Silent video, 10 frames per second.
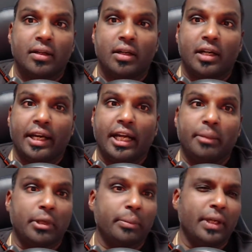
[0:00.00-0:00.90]

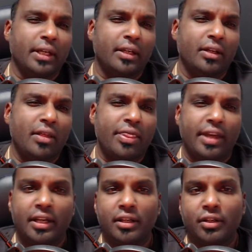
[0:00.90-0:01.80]
helping me
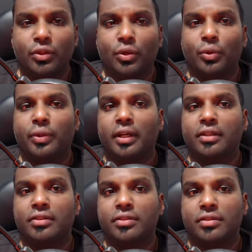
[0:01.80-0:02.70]
think through
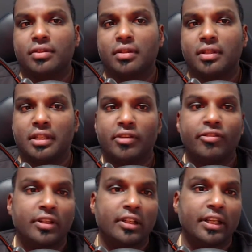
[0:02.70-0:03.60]
things
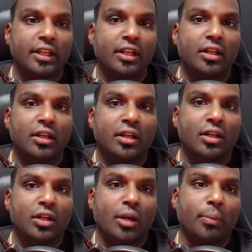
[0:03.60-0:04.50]
differently,
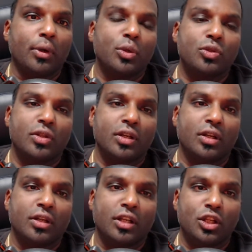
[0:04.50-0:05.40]
approach
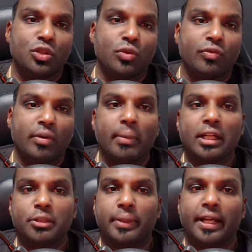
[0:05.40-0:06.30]
the issue from
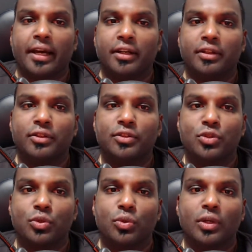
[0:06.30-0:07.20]
multiple angles
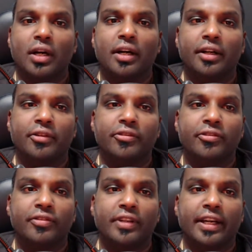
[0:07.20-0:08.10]
to kind
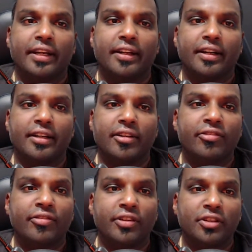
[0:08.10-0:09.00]
of get a
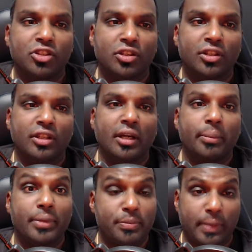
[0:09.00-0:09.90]
different
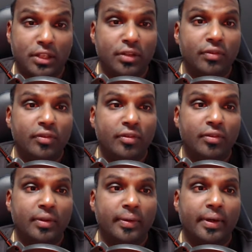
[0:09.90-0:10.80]
perspective.
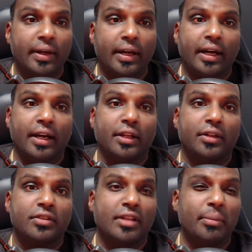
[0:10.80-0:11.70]

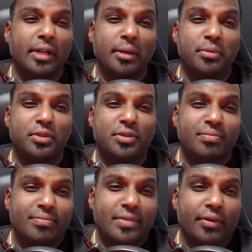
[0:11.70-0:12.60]
And sometimes
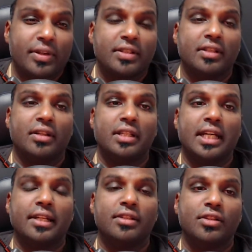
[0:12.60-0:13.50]
there is the
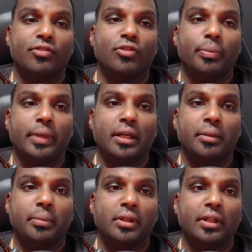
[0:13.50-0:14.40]
tendency for
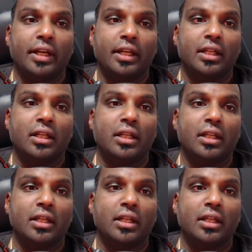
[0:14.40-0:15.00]
people in